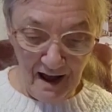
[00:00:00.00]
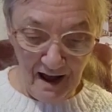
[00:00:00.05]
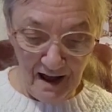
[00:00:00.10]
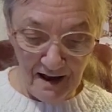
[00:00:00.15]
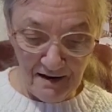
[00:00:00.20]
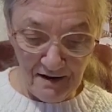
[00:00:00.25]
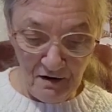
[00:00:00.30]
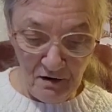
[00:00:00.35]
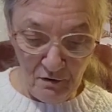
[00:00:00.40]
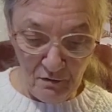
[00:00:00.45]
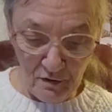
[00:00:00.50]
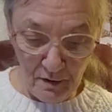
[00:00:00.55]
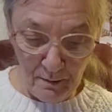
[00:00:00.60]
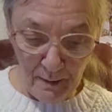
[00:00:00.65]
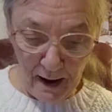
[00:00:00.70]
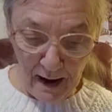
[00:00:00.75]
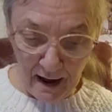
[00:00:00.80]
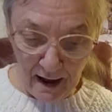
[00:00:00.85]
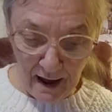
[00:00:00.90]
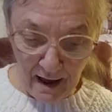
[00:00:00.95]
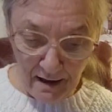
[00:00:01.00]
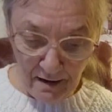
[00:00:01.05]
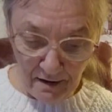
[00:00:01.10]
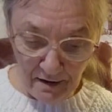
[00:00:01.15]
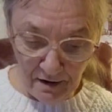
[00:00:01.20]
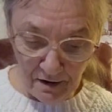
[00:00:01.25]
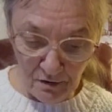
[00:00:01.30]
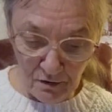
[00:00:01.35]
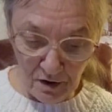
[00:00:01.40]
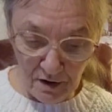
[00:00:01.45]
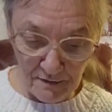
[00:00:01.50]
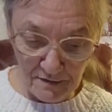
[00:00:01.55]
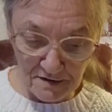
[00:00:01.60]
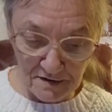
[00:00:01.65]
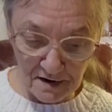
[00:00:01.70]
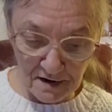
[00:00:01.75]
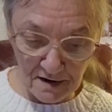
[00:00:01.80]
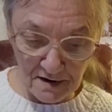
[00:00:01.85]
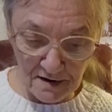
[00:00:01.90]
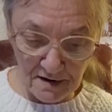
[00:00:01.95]
And Rebecca, who
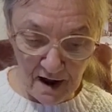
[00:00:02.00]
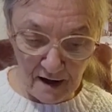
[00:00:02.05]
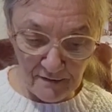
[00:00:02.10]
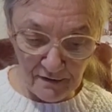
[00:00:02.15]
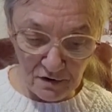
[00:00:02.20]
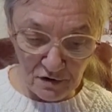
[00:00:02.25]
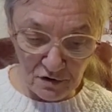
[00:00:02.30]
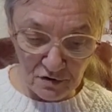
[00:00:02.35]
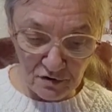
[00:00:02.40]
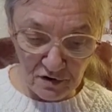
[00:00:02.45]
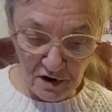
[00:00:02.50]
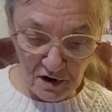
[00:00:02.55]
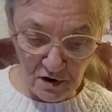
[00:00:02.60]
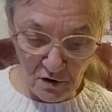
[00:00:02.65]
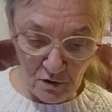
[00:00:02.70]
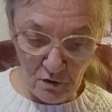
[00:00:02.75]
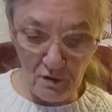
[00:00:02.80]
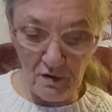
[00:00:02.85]
lives in Daventry in